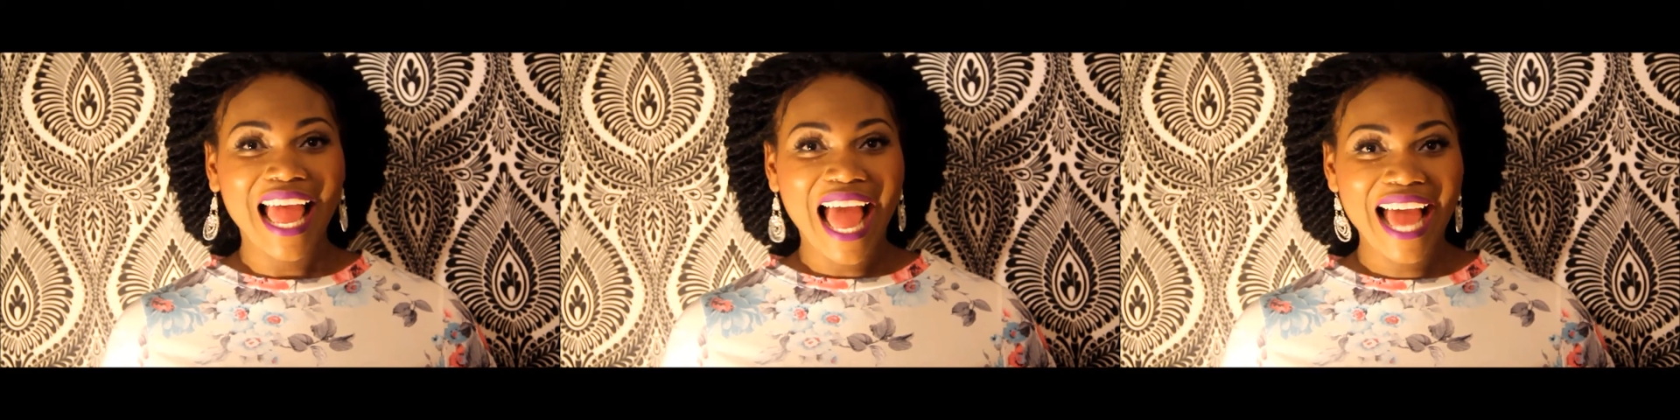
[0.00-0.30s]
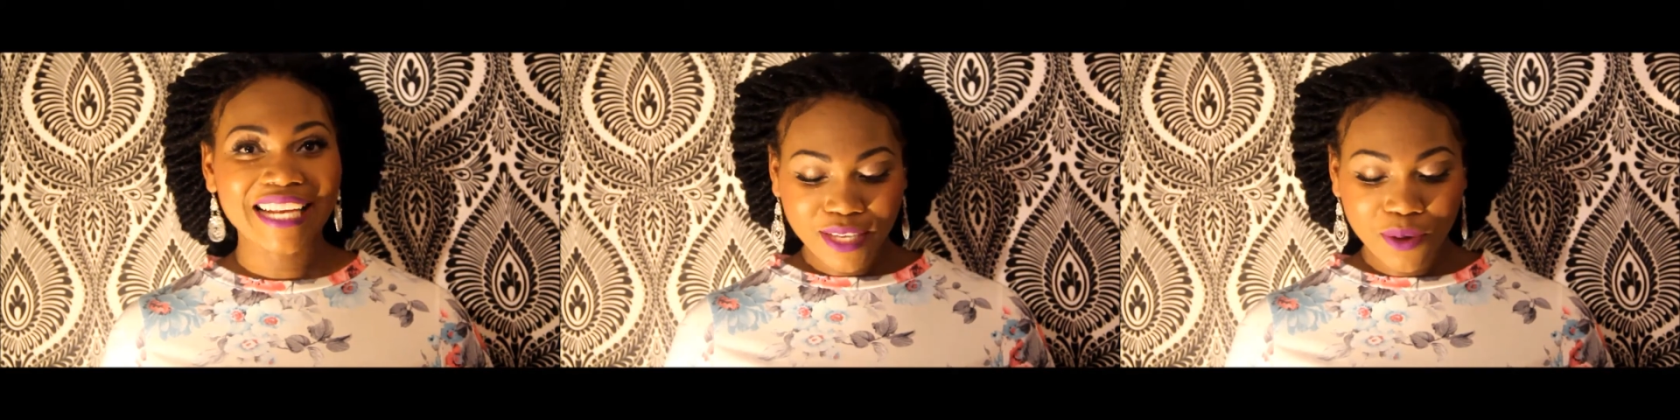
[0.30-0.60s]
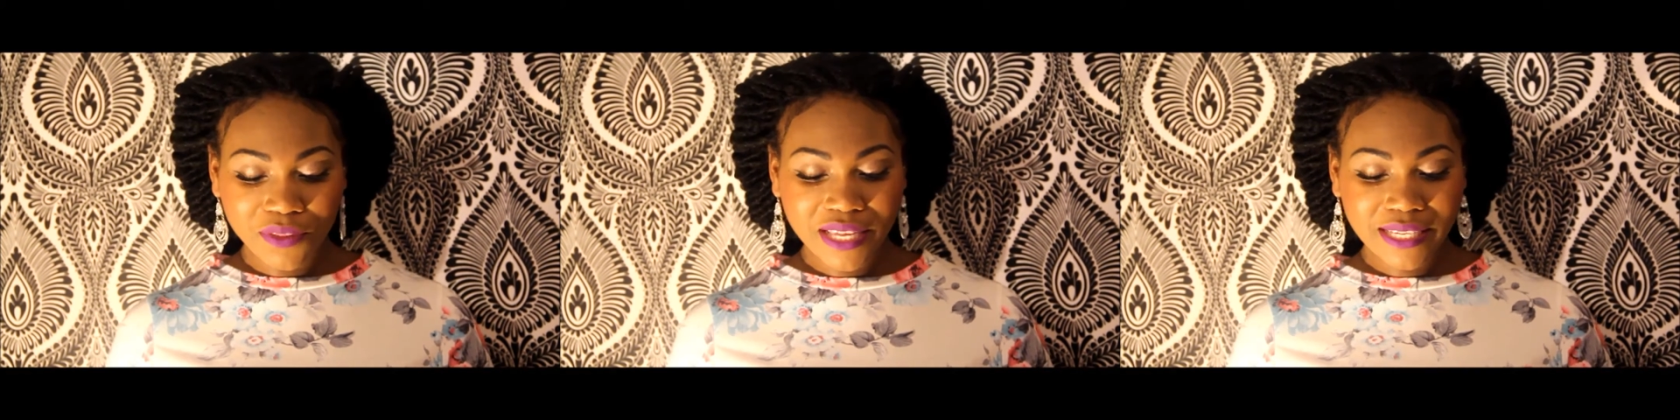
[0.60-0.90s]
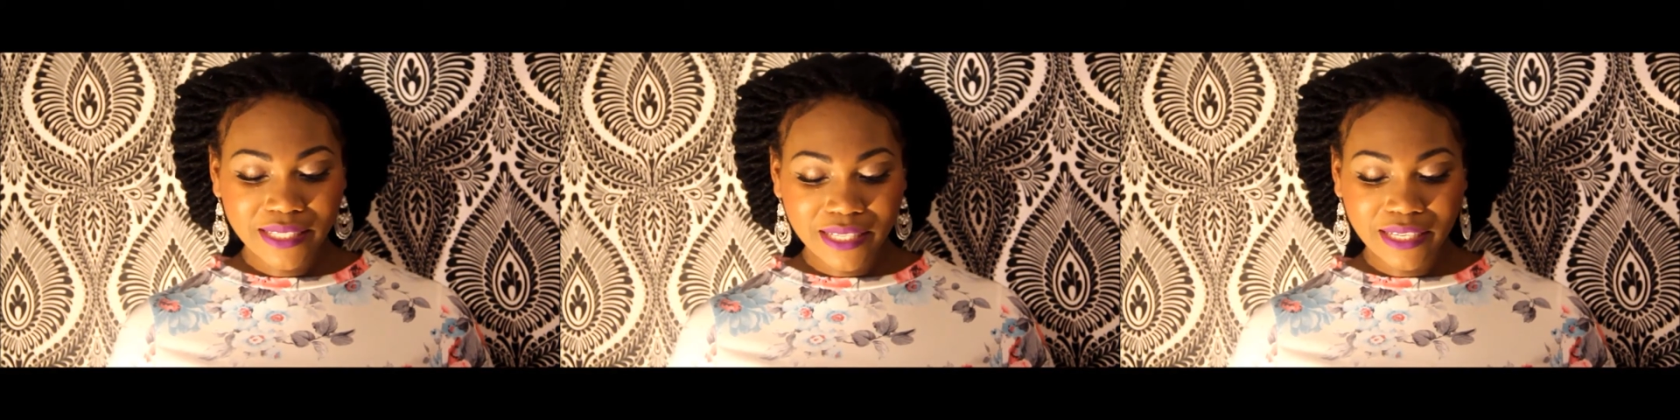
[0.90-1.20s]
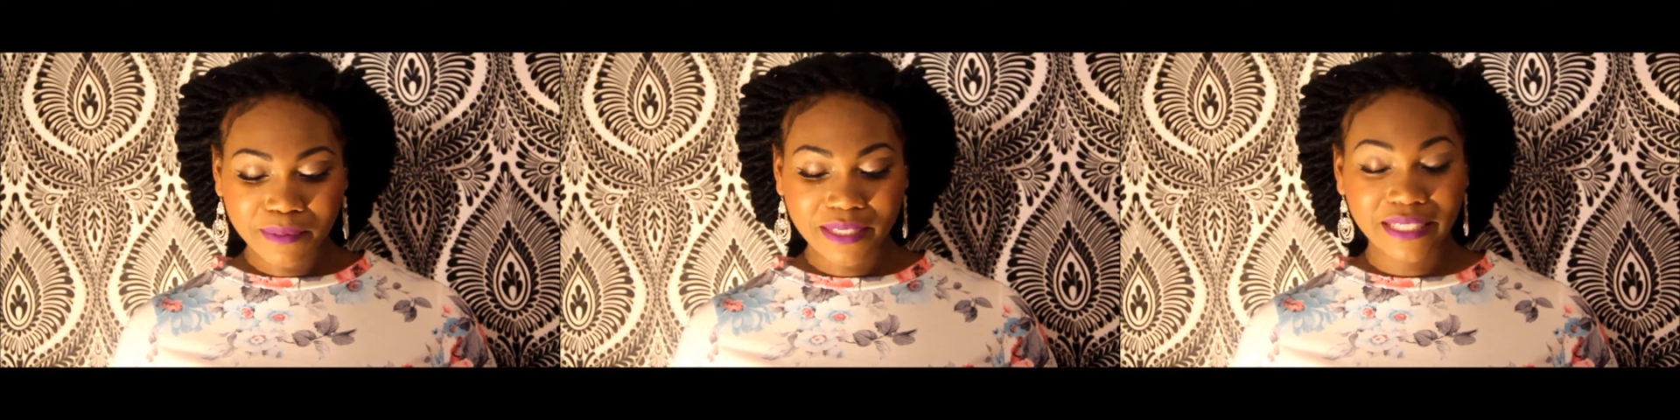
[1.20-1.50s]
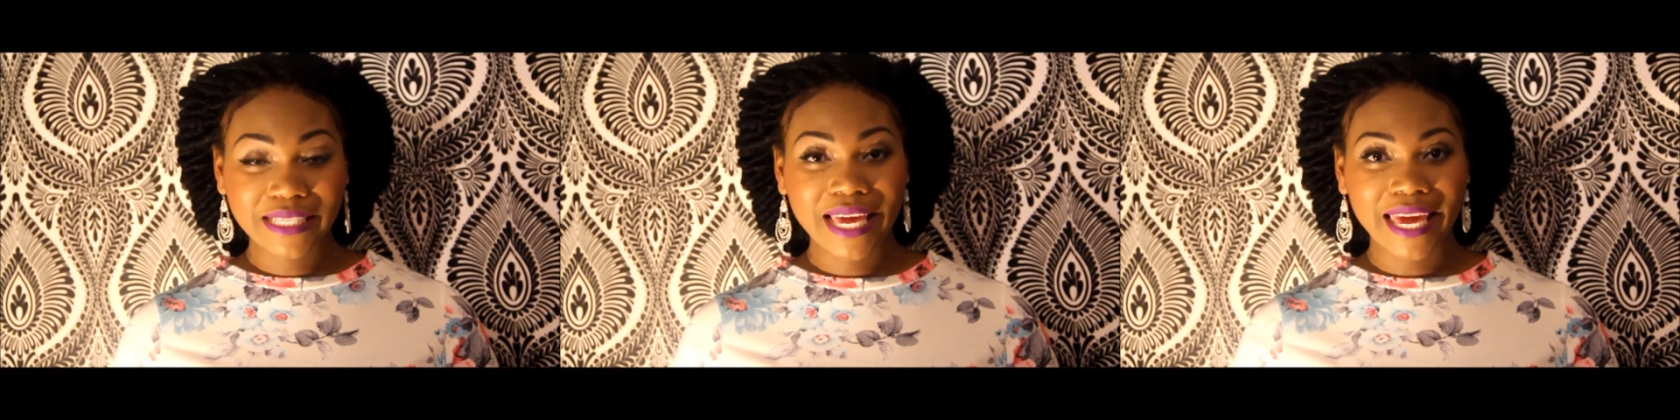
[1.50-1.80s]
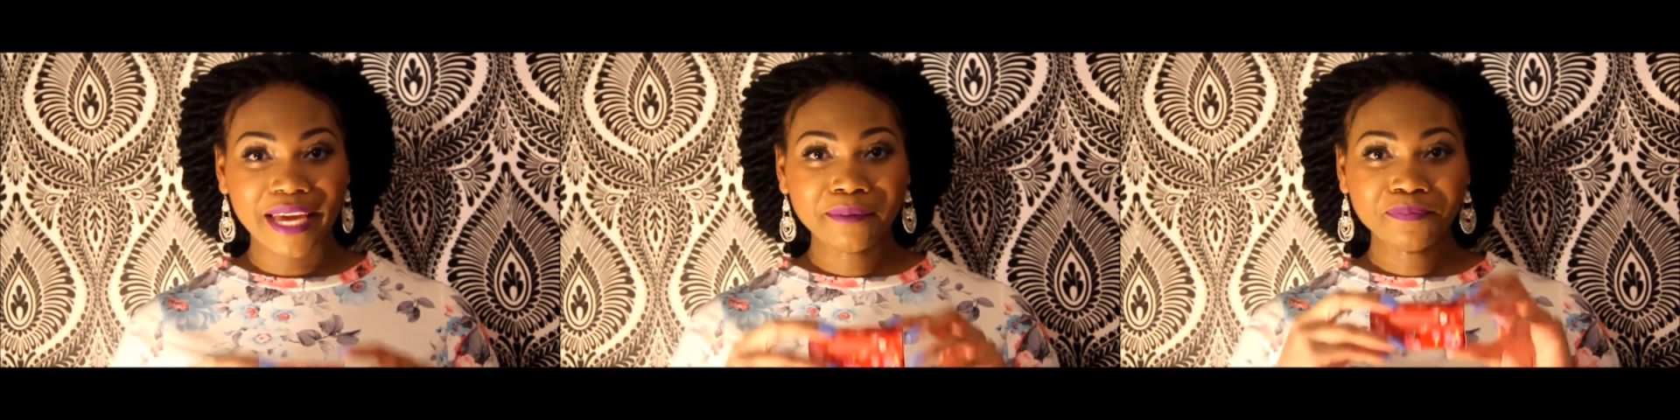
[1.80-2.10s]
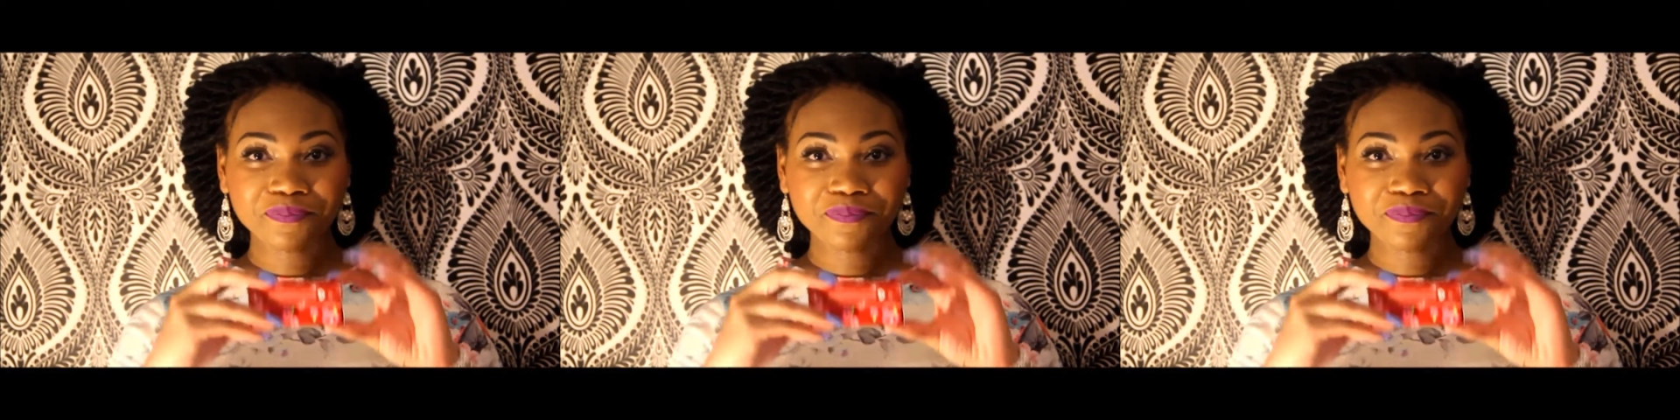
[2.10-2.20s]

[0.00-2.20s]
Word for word: and so these are the lipsticks here.